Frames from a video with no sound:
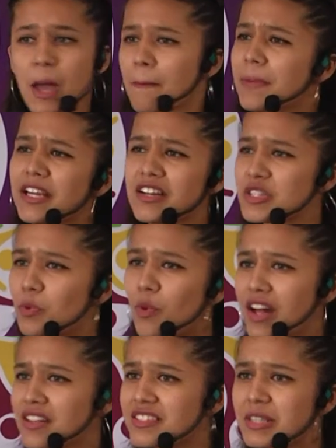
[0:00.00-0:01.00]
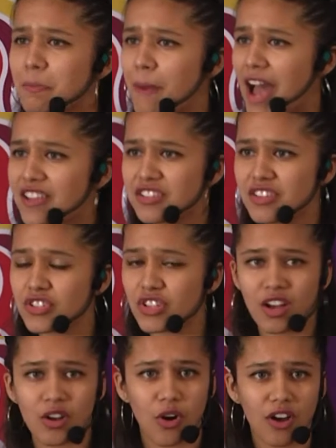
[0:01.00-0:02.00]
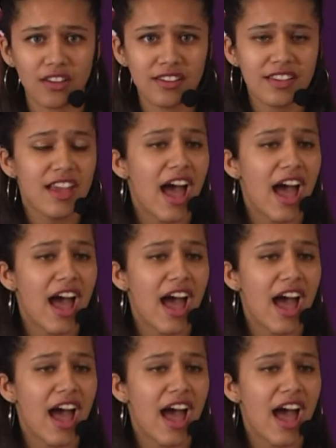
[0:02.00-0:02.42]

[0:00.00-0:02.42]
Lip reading: Because once the passions are gone